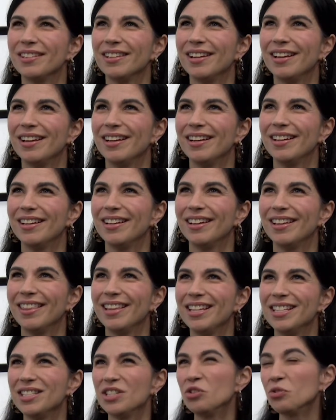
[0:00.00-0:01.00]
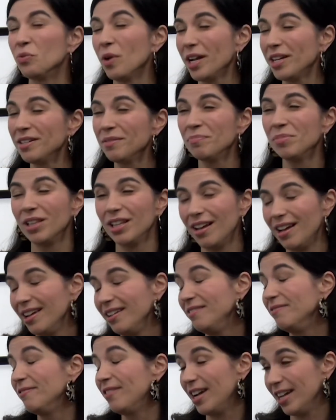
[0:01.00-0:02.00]
Uh, I think it's direct
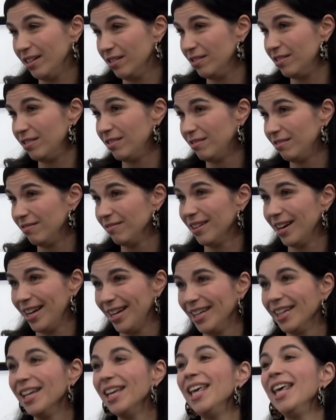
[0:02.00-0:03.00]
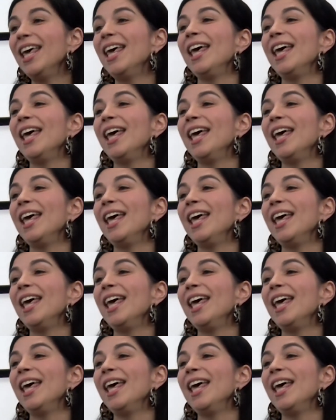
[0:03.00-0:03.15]
applied vinyl, right? Oh.